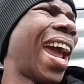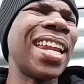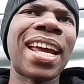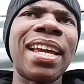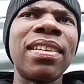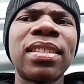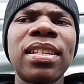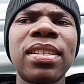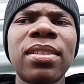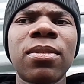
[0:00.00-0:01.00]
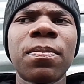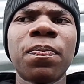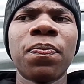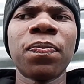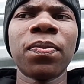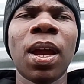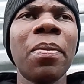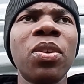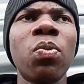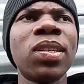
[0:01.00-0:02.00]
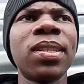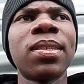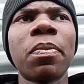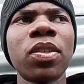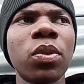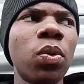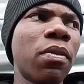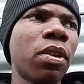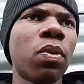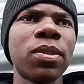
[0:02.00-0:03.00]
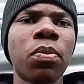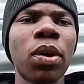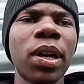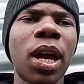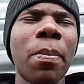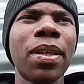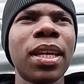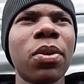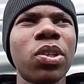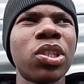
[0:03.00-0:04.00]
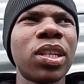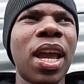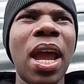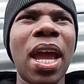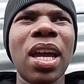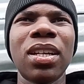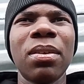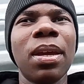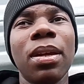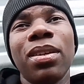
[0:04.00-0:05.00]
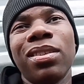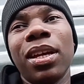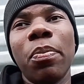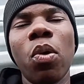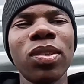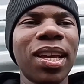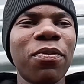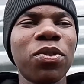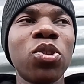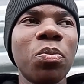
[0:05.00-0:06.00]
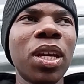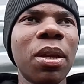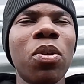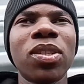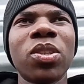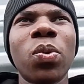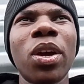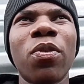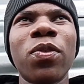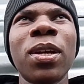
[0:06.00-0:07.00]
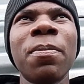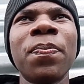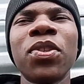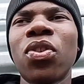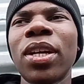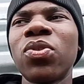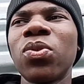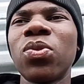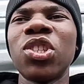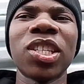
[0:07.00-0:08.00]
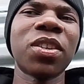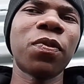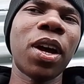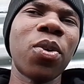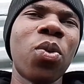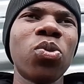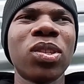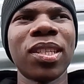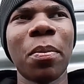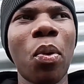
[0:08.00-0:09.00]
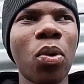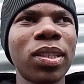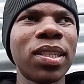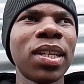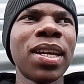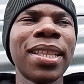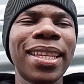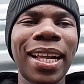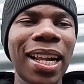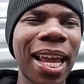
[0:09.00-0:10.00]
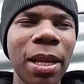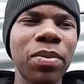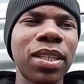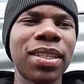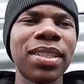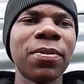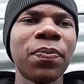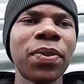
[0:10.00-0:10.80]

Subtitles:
And I guess the reason this person, whoever it was, brought it up, I think it was, it posed as a way of trying to justify or to support the claims and